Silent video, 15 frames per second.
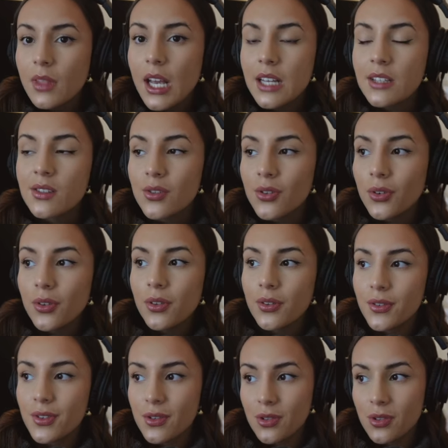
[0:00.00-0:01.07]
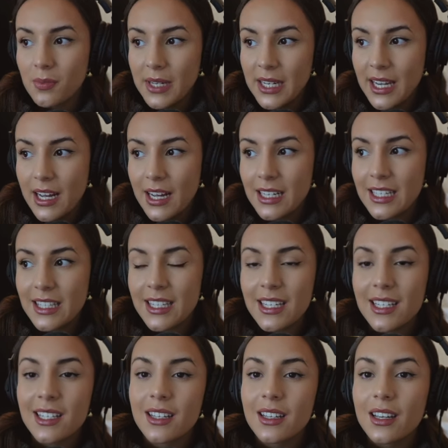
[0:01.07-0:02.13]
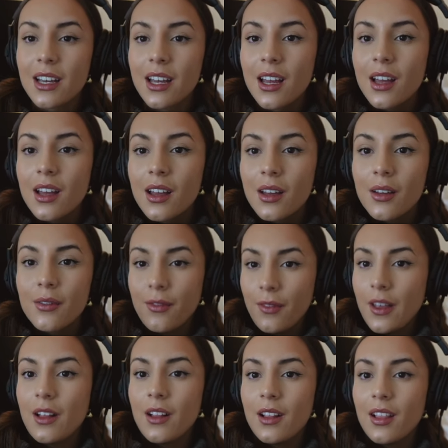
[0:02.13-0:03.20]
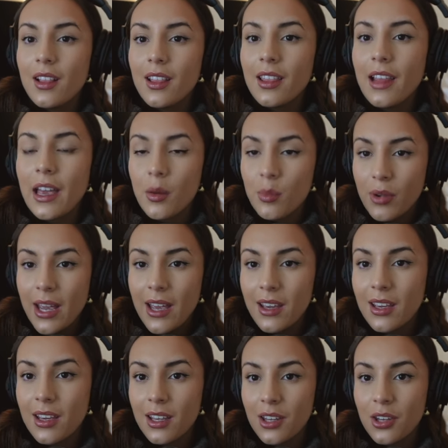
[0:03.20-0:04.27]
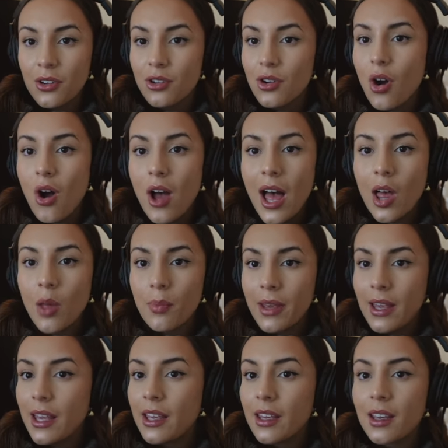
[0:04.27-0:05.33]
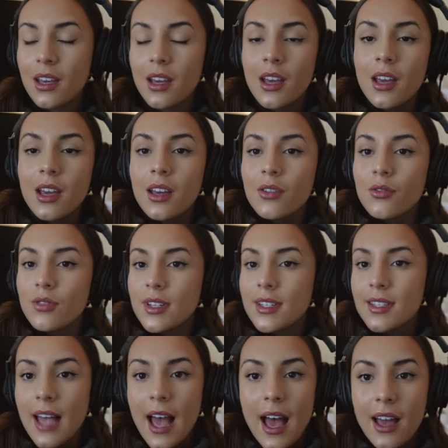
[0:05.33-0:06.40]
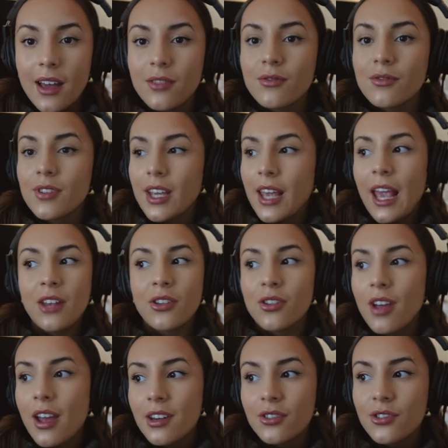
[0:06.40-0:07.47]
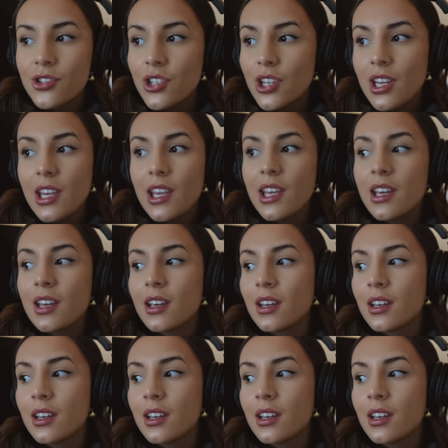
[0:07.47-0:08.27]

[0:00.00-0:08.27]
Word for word: and scroll through social media, and it doesn't feel like a break. You're not helping reset, regain your energy.